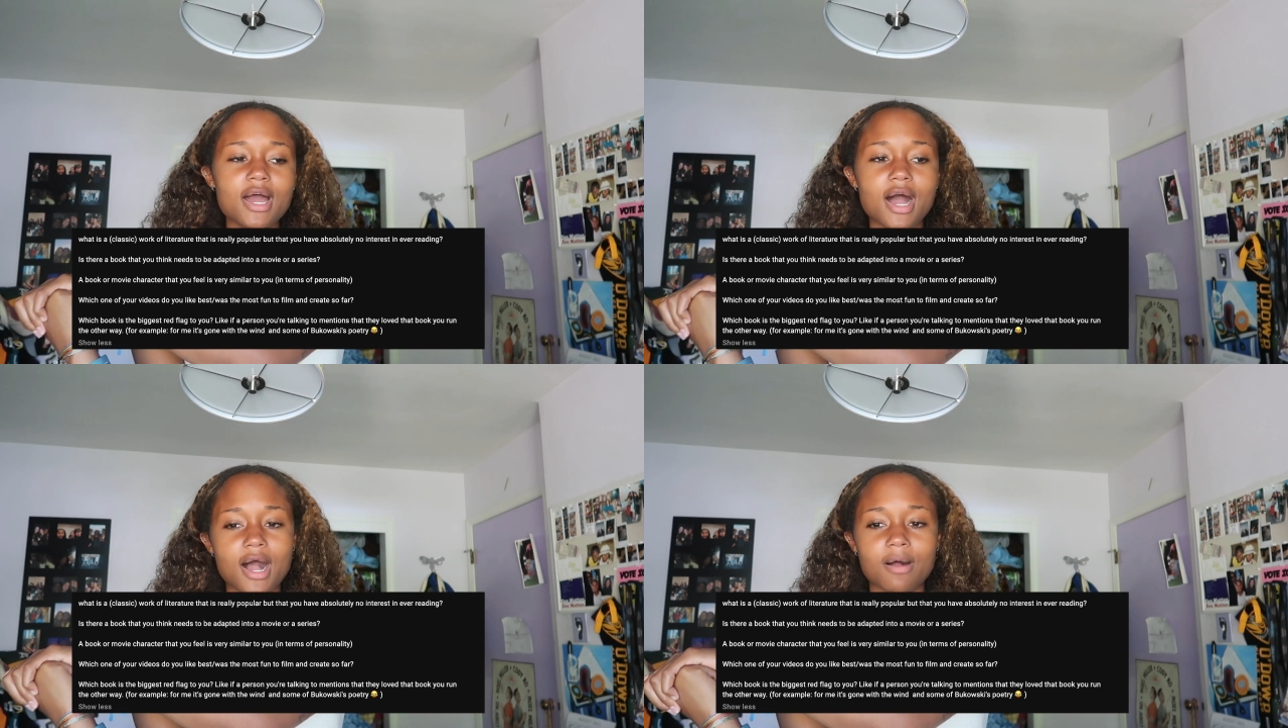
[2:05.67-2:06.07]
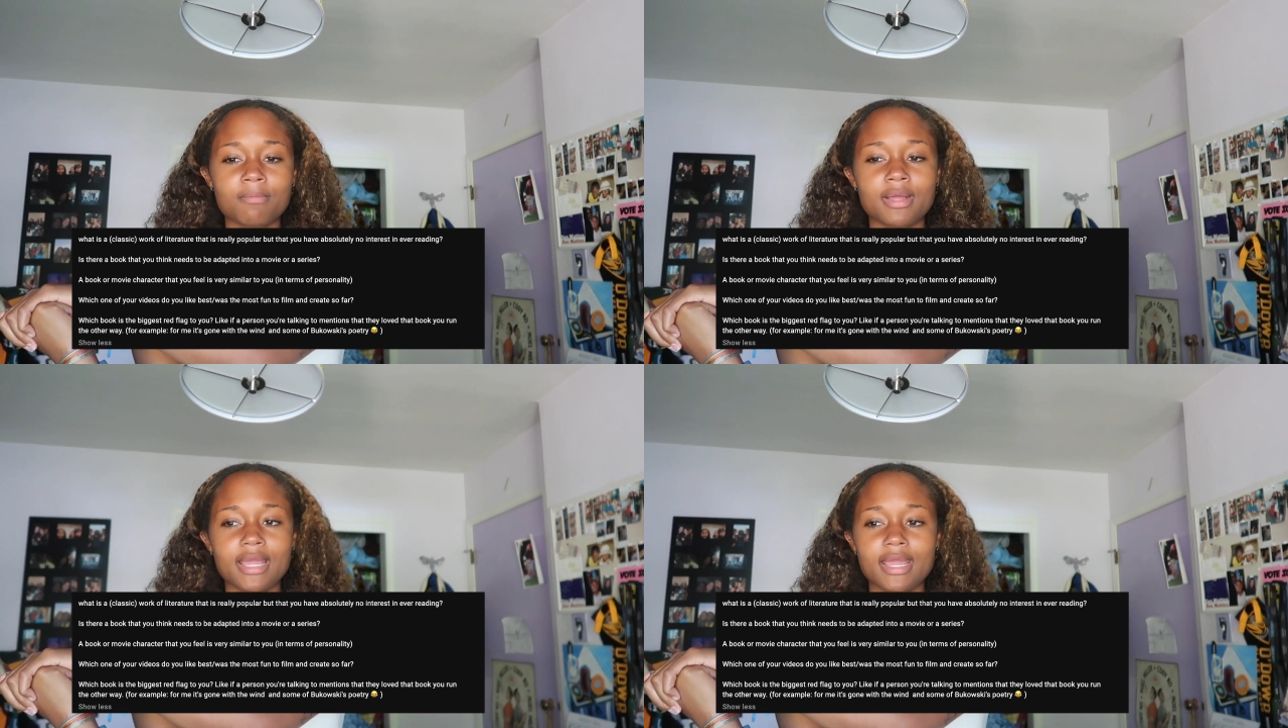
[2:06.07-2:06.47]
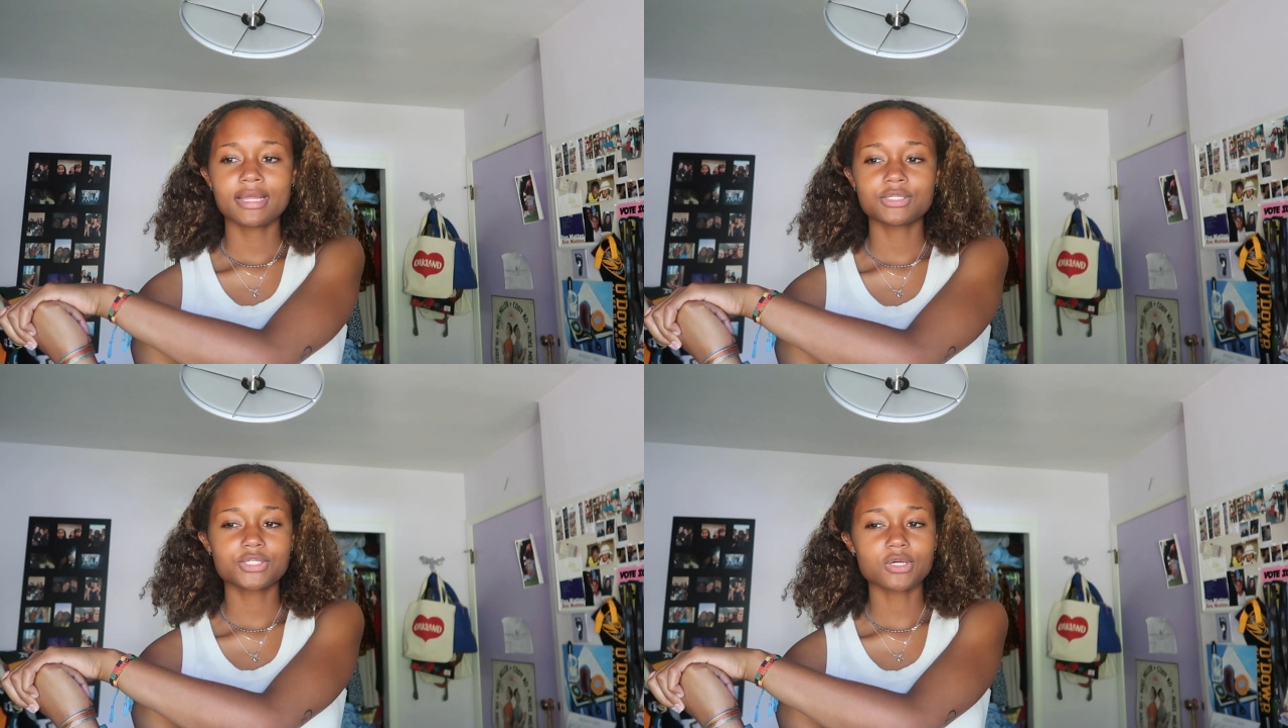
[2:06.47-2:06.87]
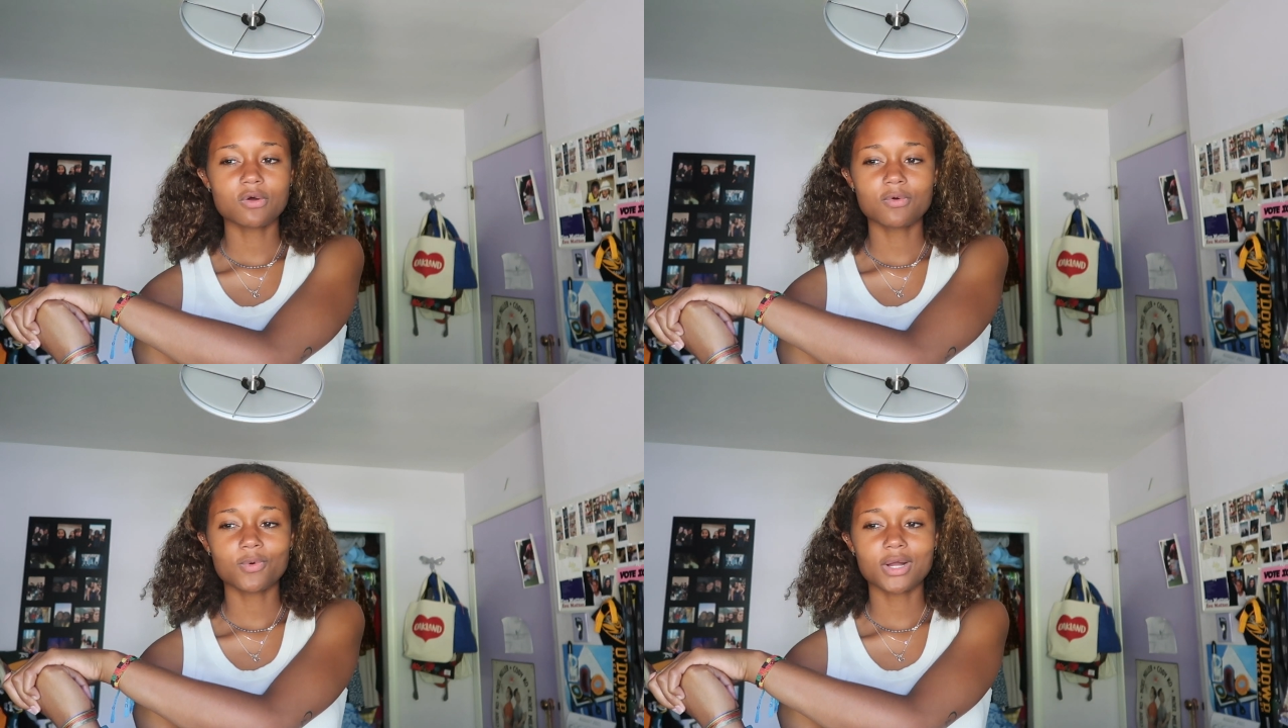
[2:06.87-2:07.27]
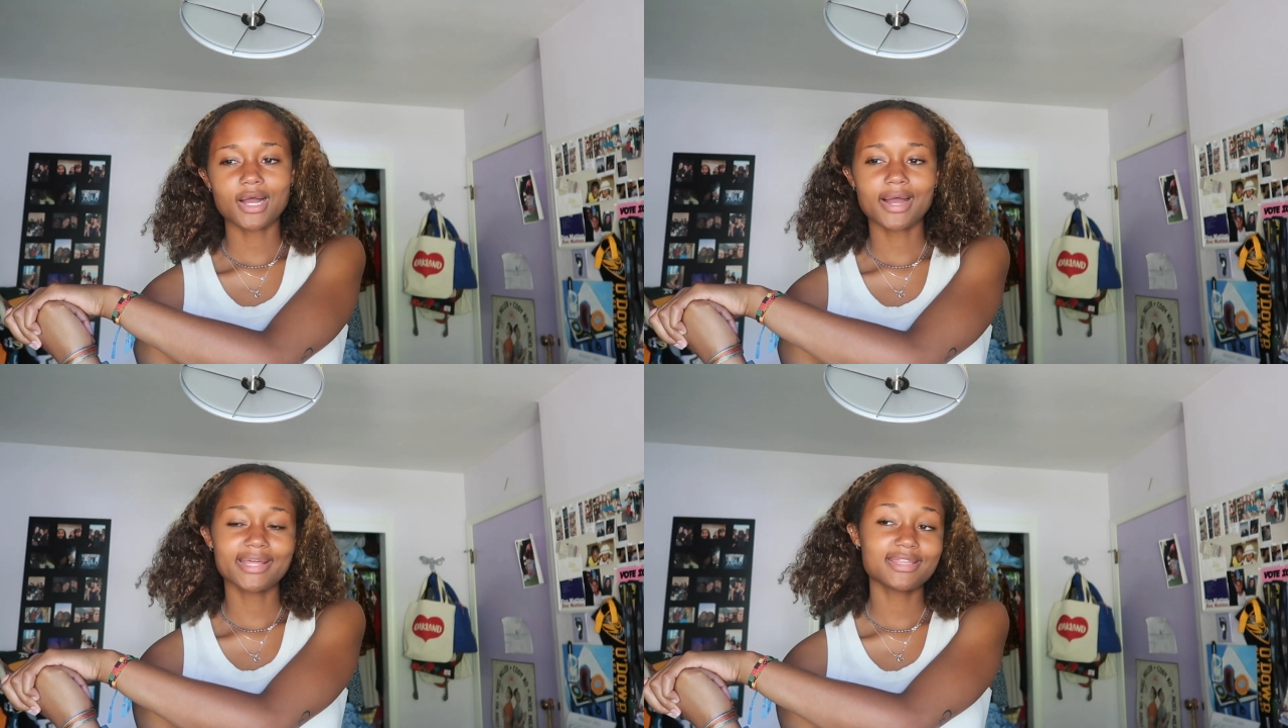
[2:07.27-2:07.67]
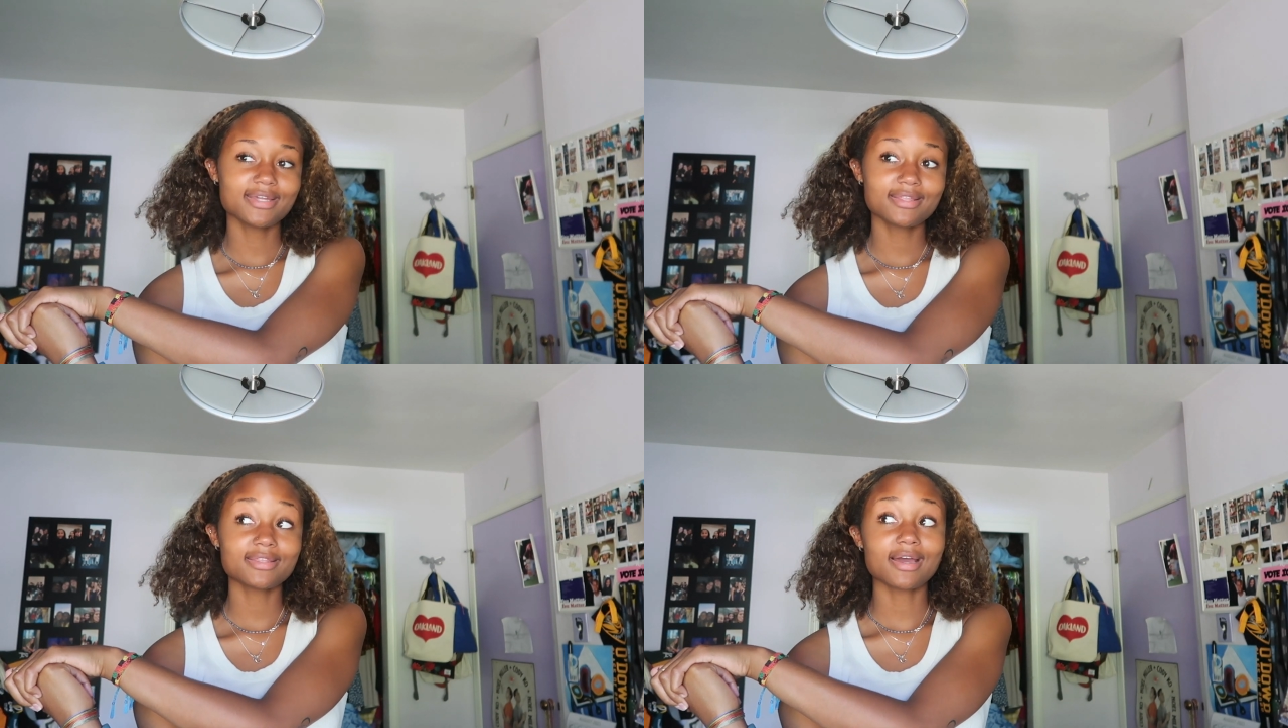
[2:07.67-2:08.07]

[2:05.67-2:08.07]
And so I think